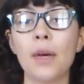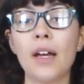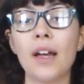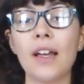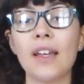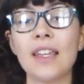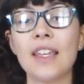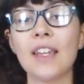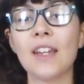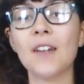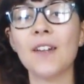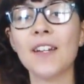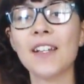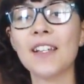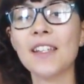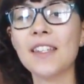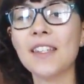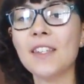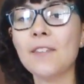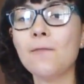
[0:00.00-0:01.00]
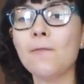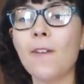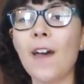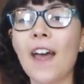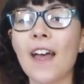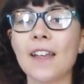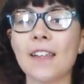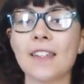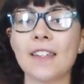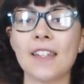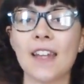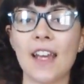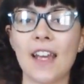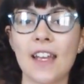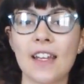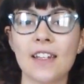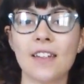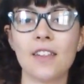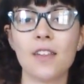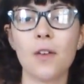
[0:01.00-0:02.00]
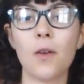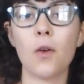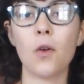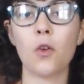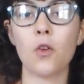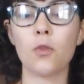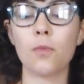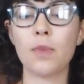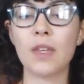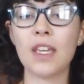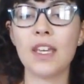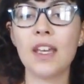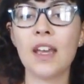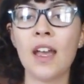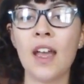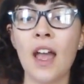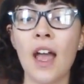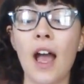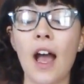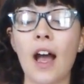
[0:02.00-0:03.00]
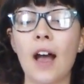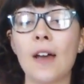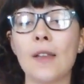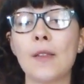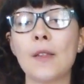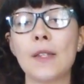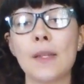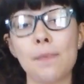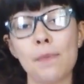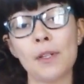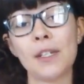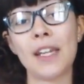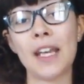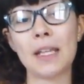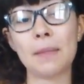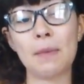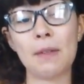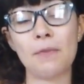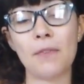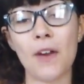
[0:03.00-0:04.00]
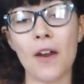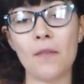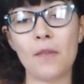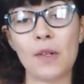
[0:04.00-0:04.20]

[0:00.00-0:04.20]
But here is the vest and the obi. The zipper takes me